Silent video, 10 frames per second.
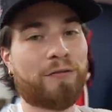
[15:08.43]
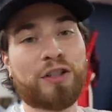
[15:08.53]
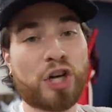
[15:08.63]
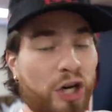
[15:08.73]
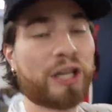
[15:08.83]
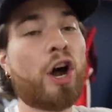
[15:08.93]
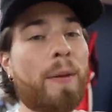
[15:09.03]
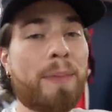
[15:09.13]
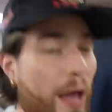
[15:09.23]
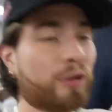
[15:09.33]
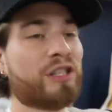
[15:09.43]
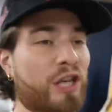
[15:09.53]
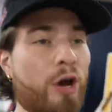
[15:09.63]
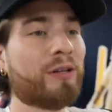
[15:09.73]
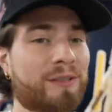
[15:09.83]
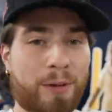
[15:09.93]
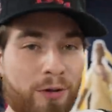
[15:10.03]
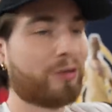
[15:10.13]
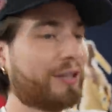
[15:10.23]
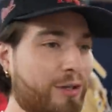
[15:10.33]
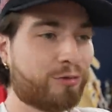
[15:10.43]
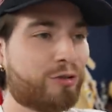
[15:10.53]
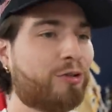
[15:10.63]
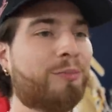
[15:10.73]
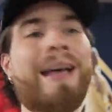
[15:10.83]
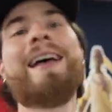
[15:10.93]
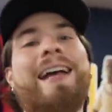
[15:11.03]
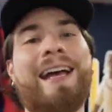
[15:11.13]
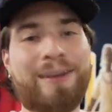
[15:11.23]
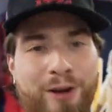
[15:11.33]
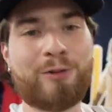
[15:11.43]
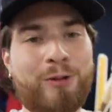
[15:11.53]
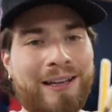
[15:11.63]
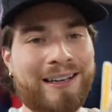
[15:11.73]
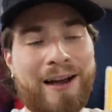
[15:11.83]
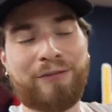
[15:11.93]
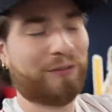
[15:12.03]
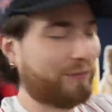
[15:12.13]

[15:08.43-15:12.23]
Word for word: for turning on post noties both on YouTube and on whatnot, for